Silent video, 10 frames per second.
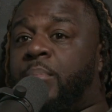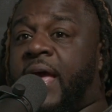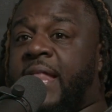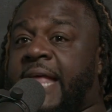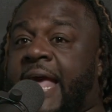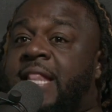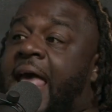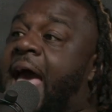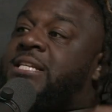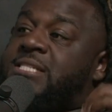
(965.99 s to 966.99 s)
And in
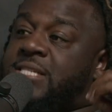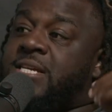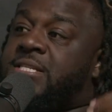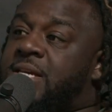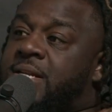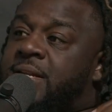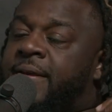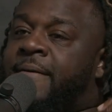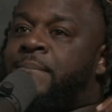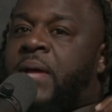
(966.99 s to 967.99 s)
that season,
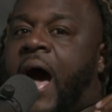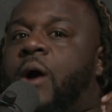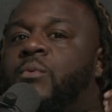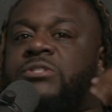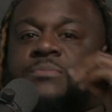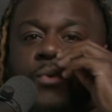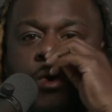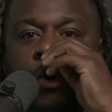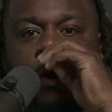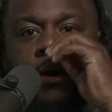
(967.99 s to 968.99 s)
I was
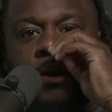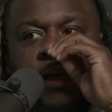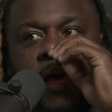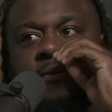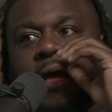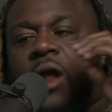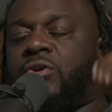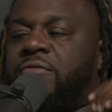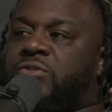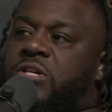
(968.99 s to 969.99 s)
more. I, I don't
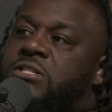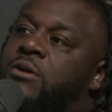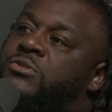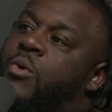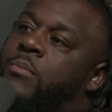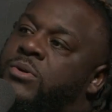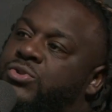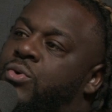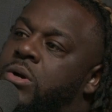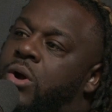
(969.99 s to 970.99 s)
know if it was because I was more
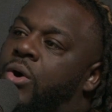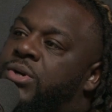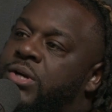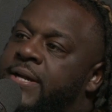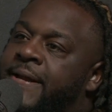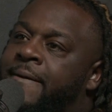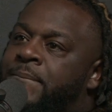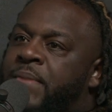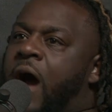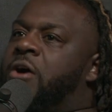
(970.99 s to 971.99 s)
mature and older.
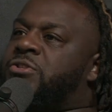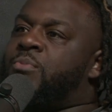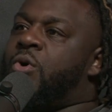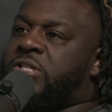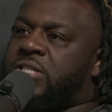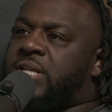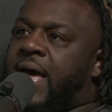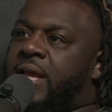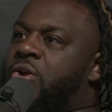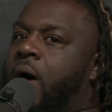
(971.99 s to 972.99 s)
I was more just
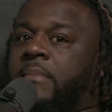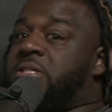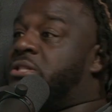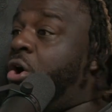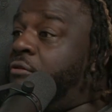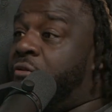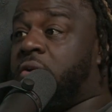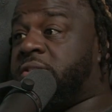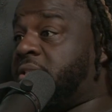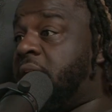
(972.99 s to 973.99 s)
like, you know, I'm gonna just go for
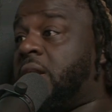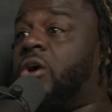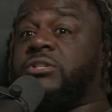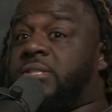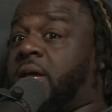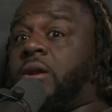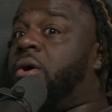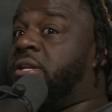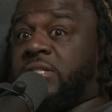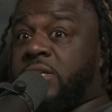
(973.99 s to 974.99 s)
it. She say no. She say no.
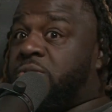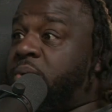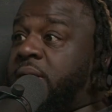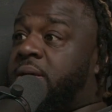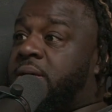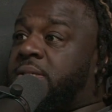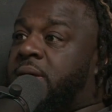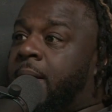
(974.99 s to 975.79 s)
It just is what it is.